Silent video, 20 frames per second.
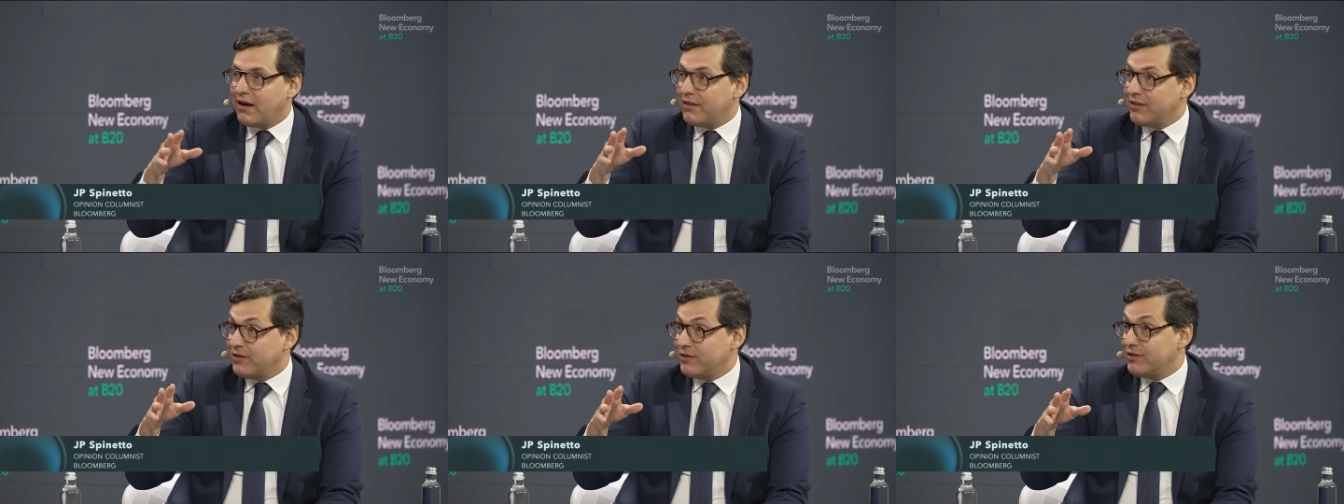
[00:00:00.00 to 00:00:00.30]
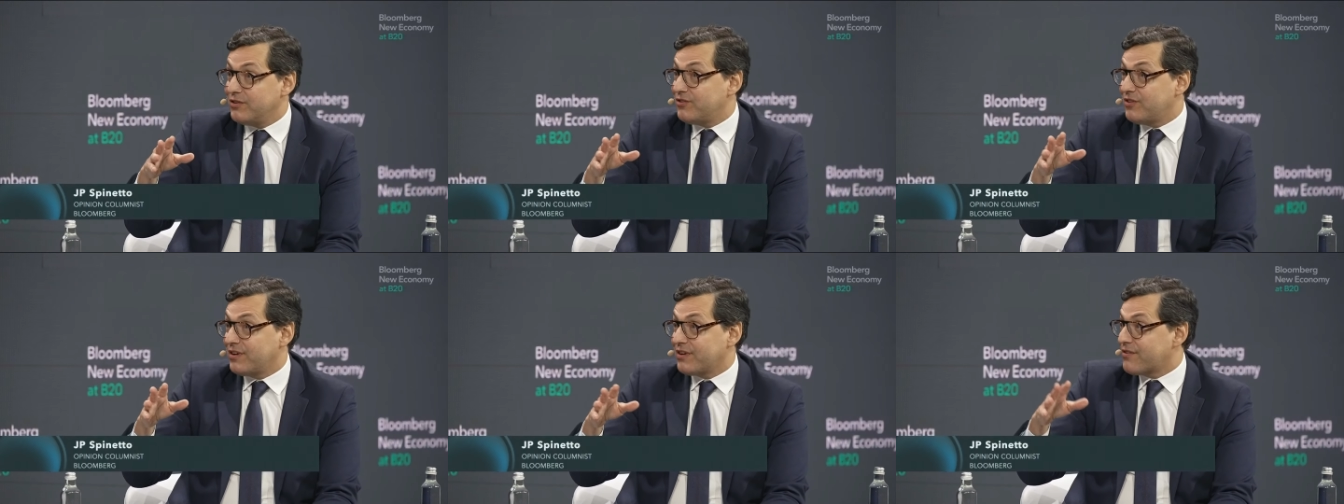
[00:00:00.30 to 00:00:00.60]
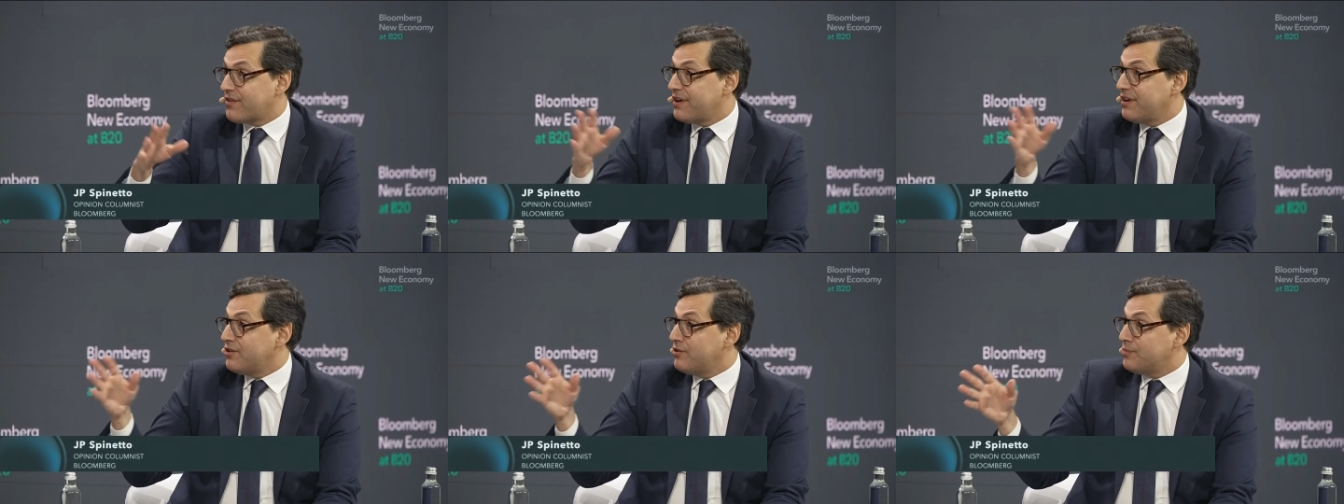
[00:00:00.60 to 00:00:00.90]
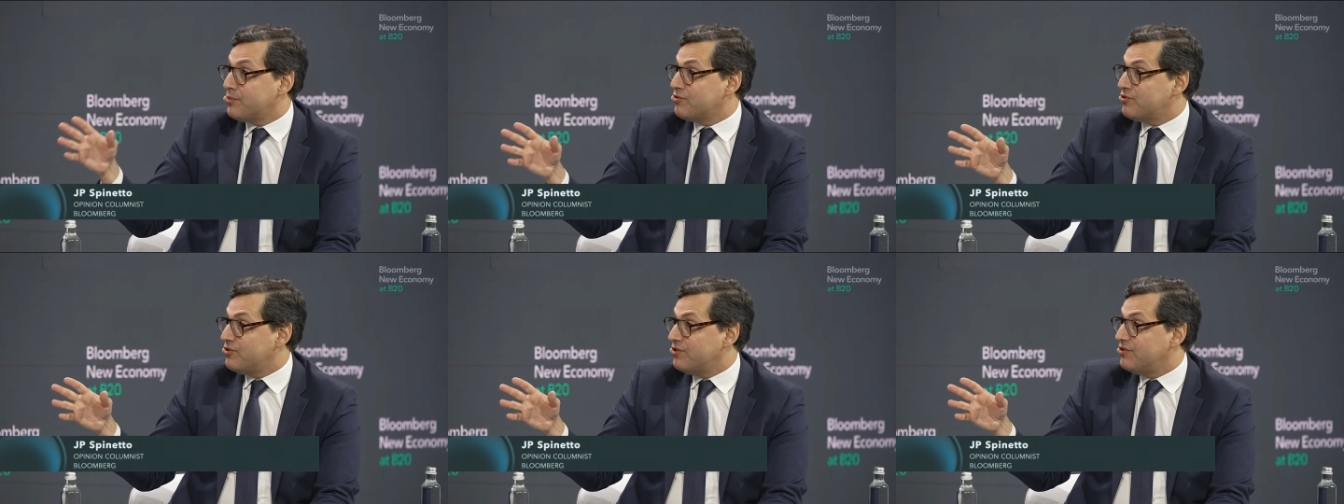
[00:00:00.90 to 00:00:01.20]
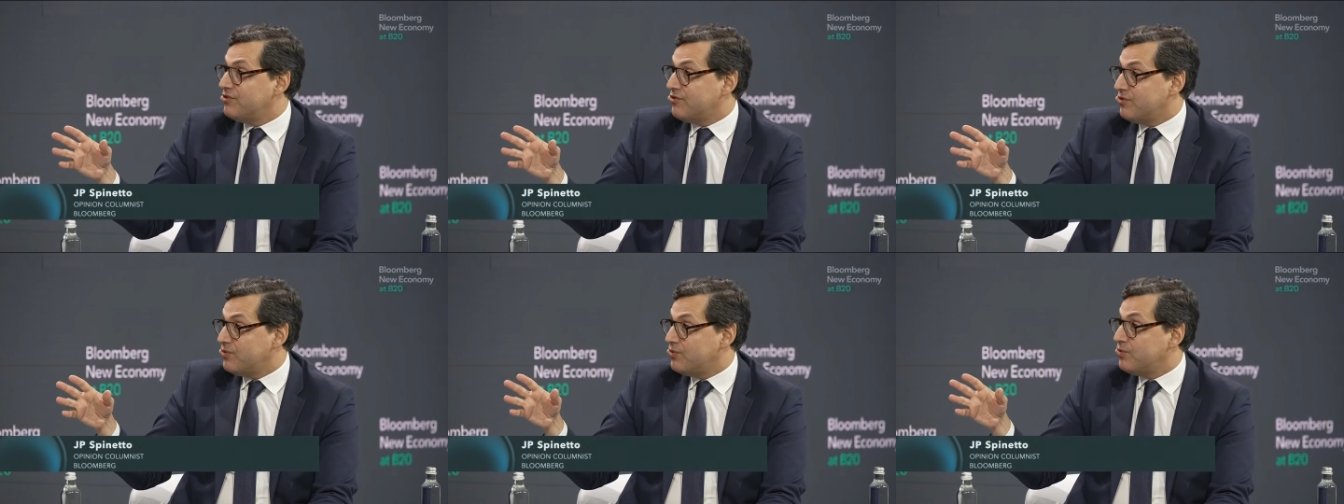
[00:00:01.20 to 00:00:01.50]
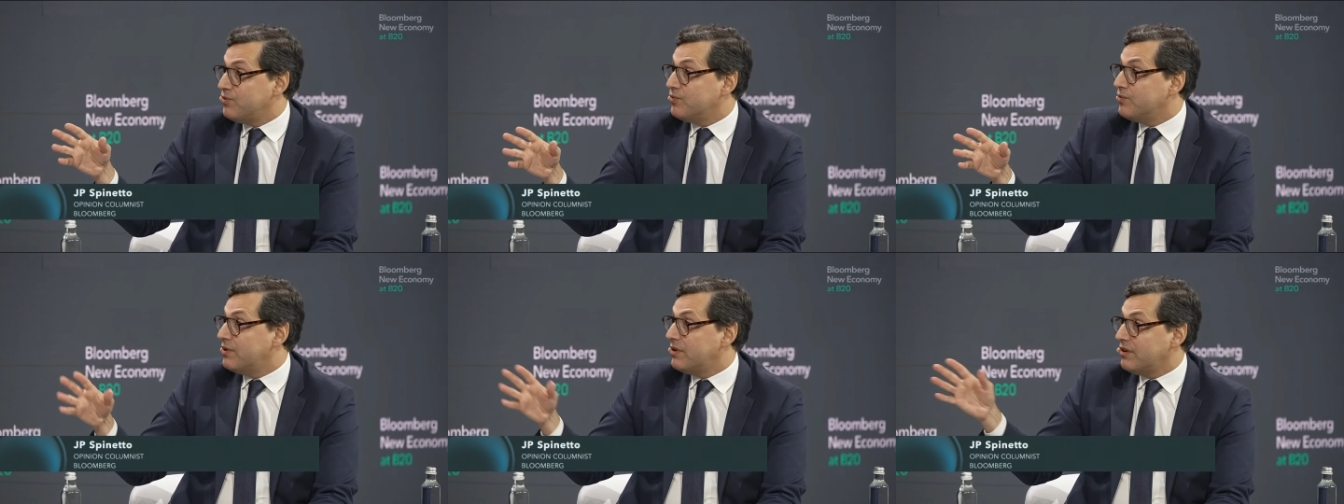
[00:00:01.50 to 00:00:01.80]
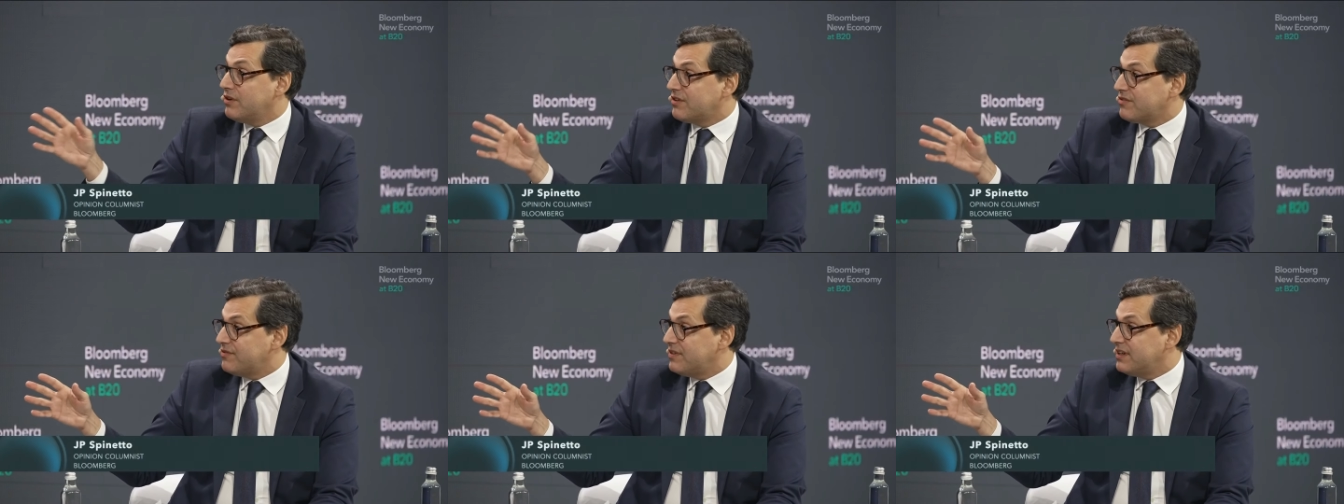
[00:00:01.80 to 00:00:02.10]
there is a great opportunity to do a
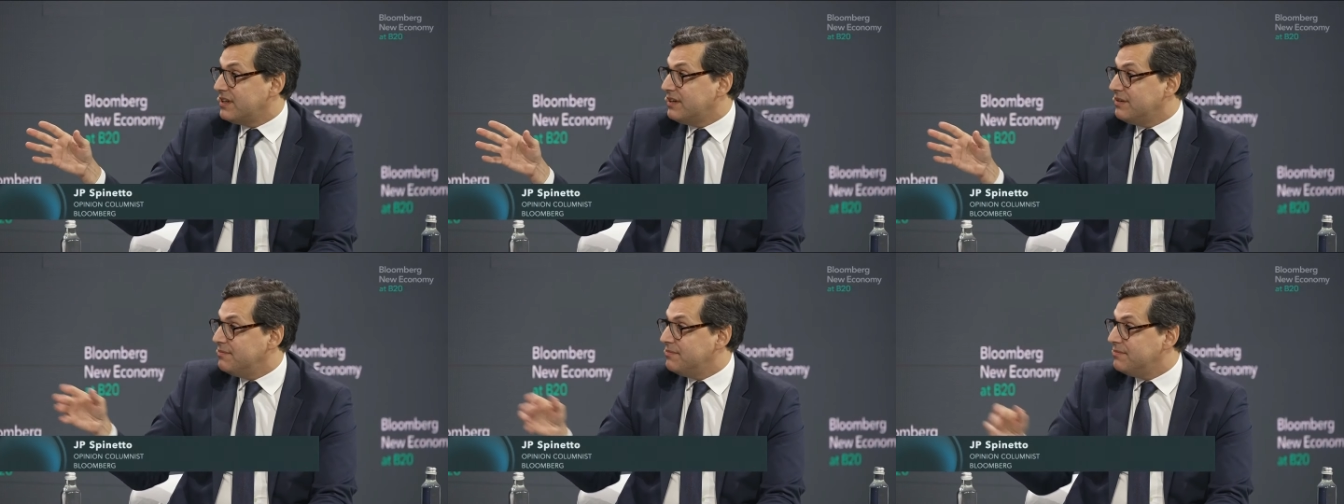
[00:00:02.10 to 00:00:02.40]
lot of money.